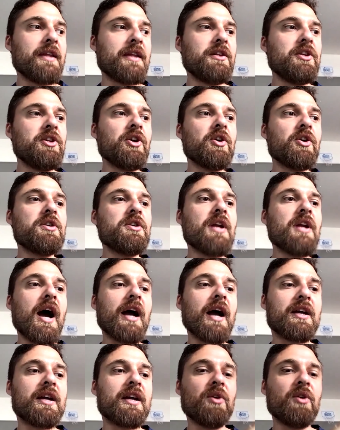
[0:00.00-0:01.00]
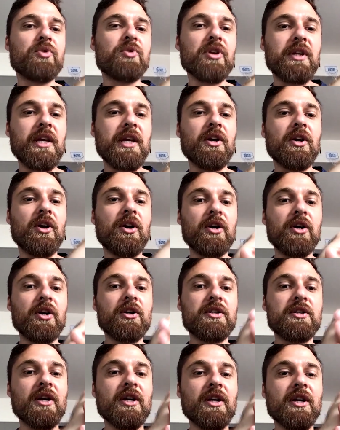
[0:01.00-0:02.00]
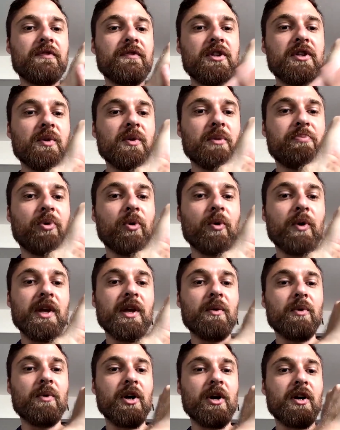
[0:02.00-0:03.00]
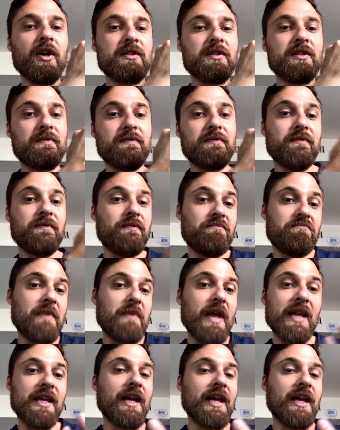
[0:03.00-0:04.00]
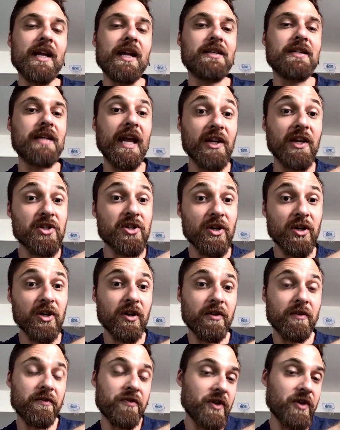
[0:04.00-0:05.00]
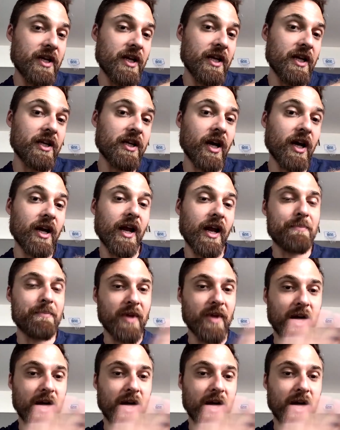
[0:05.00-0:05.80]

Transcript: you're not gonna really hurt yourself to a point where it's any kind of danger for getting cut. I'm